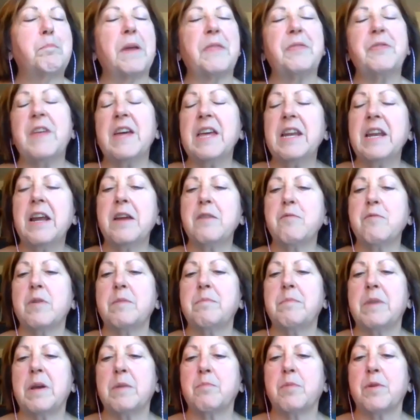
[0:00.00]
But then I
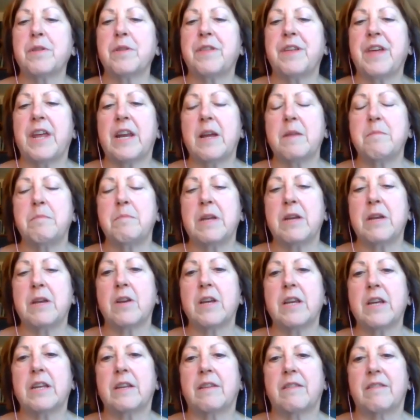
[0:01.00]
remember that I
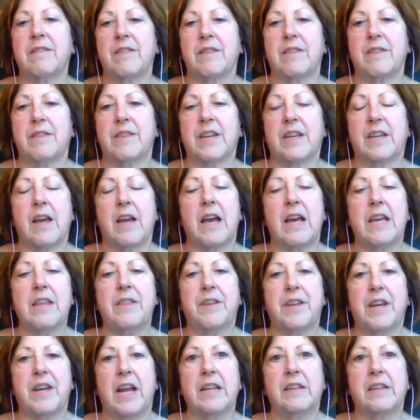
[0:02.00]
married the guy
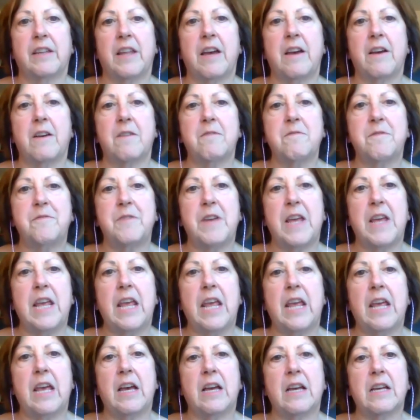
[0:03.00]
that I love
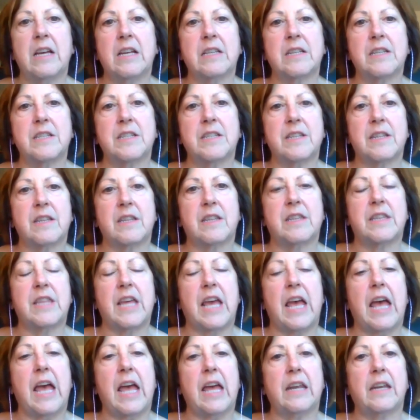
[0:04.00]
and
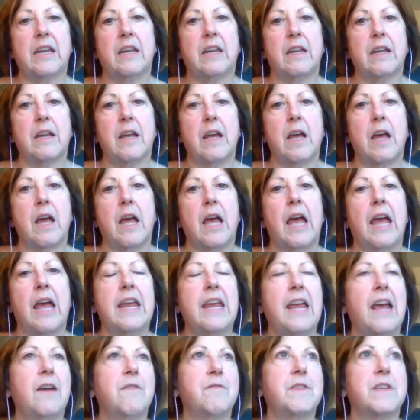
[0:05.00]
that
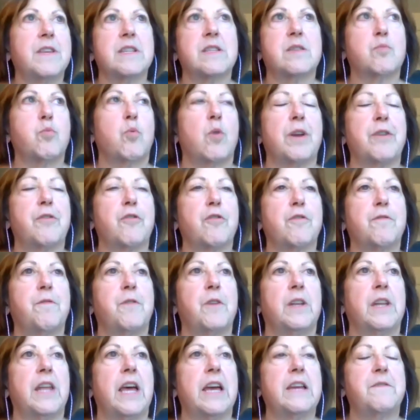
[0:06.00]
I have this
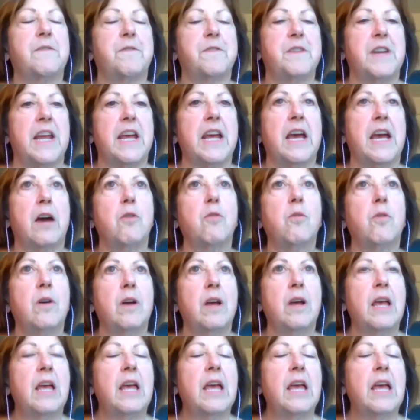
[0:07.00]
wonderful life now.